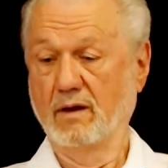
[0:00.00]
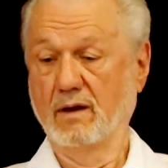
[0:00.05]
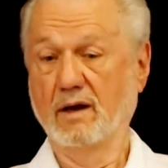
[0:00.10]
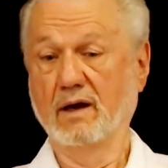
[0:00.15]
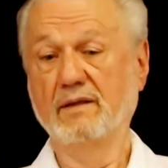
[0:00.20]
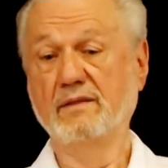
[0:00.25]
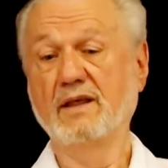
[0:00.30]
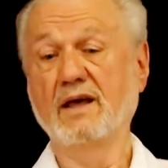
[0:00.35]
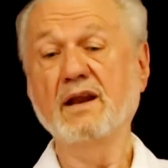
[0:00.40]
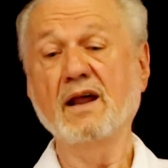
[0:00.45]

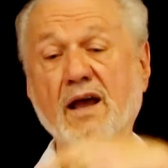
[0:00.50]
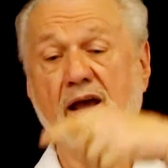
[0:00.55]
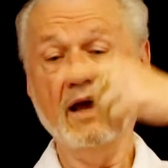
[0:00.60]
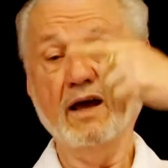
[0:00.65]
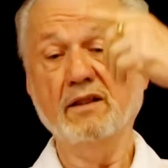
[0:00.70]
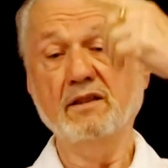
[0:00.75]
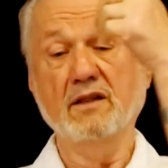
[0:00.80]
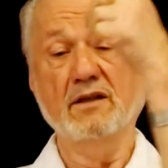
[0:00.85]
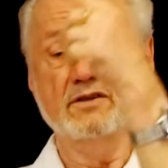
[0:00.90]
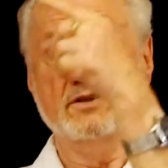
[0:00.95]
And then I
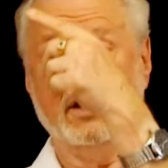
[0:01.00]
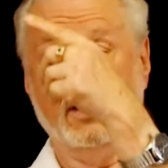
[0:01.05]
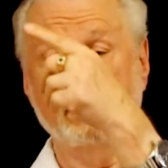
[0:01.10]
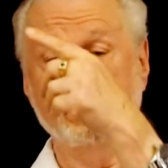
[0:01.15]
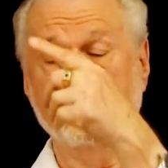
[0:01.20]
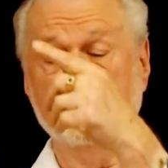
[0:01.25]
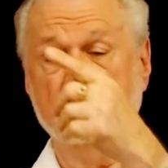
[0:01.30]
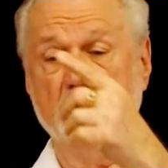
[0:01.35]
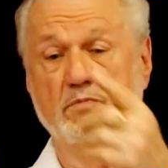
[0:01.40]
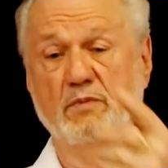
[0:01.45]
had the same
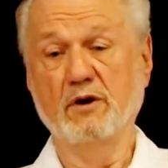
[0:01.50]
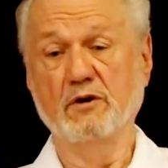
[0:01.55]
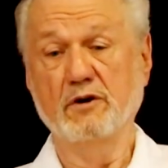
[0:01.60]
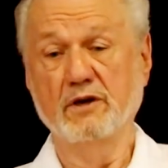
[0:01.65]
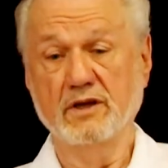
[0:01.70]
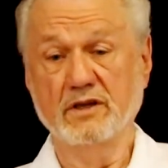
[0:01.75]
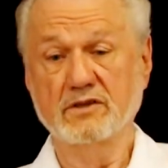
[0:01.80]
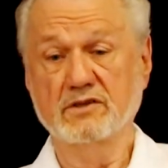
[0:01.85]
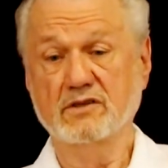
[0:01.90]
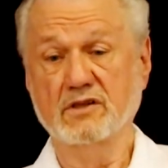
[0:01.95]

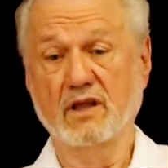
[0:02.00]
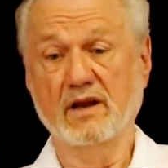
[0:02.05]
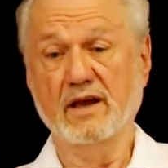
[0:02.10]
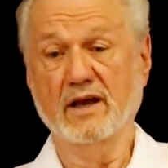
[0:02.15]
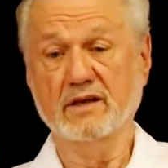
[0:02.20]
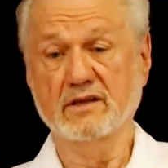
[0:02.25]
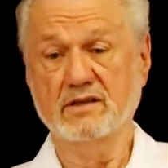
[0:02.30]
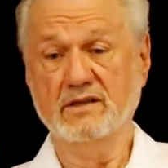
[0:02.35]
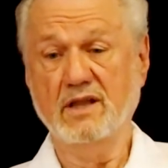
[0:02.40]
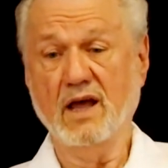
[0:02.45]
experience the
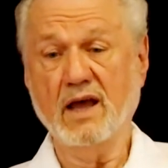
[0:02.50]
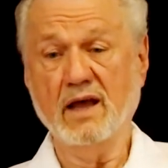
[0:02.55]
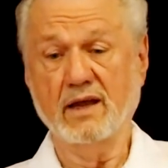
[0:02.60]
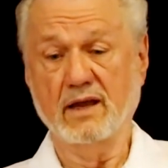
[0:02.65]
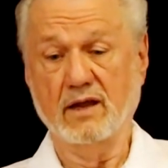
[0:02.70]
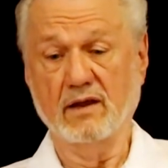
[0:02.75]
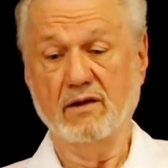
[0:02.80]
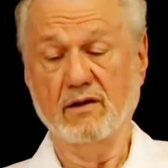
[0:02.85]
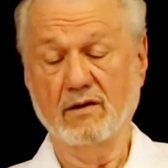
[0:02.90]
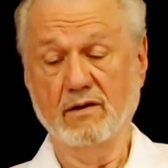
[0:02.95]
next
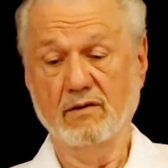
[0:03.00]
day,